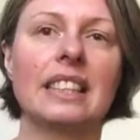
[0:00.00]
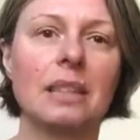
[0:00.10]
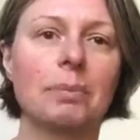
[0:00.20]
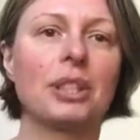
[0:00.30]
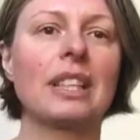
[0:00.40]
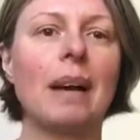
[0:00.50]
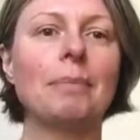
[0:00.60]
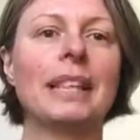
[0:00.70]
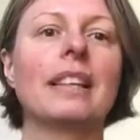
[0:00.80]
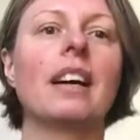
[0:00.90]
keeps
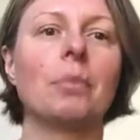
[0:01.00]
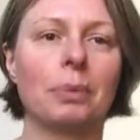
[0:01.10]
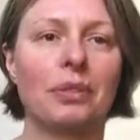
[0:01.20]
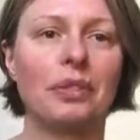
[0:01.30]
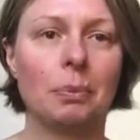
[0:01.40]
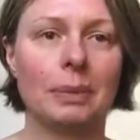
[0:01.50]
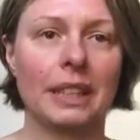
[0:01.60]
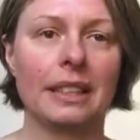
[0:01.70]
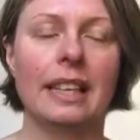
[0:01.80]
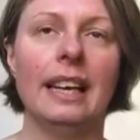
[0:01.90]
coming up for
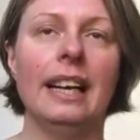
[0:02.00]
me,